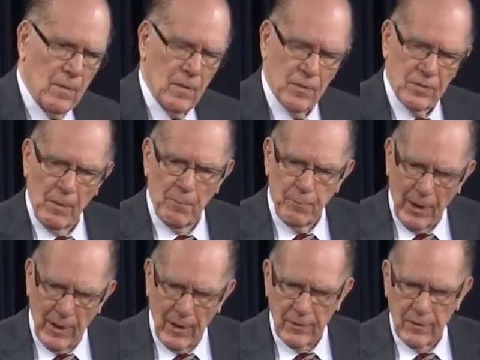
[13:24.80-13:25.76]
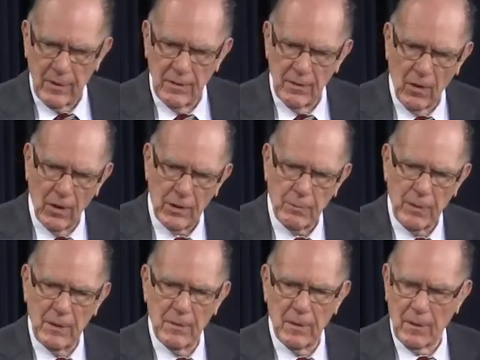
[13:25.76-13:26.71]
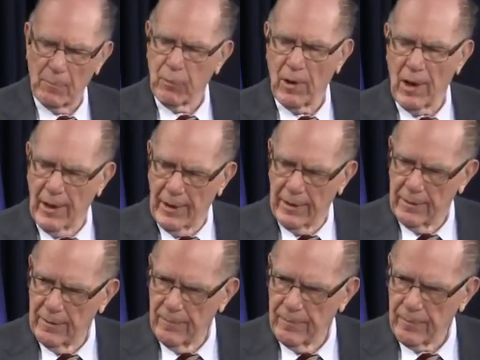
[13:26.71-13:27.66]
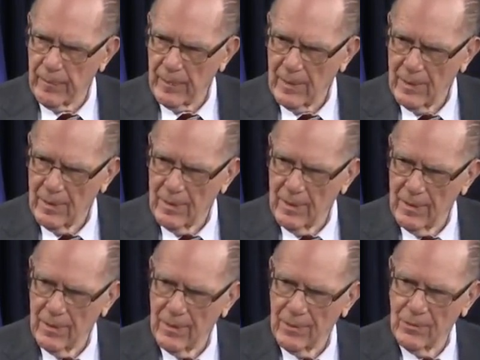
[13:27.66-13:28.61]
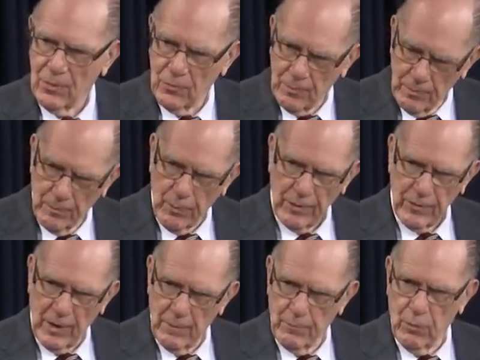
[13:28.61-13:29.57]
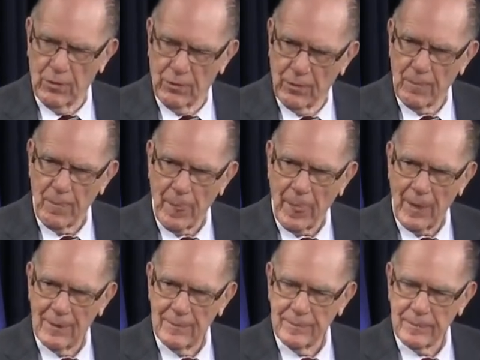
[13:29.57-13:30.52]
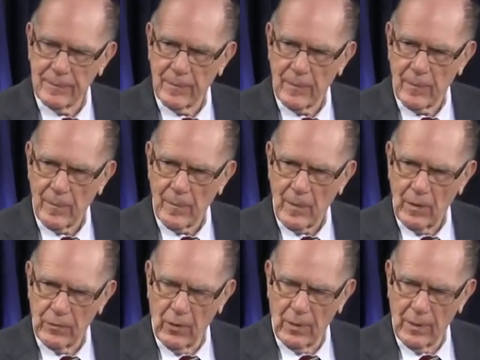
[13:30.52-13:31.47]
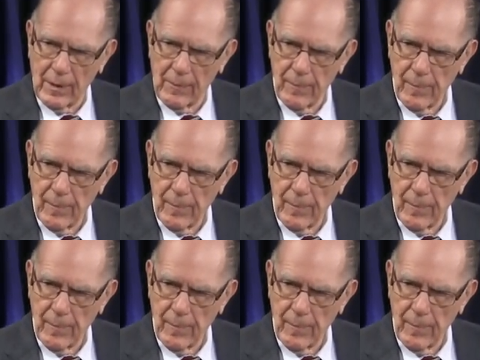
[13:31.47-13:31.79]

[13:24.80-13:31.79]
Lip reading: some penalty ought to be applied to President Bush, certainly.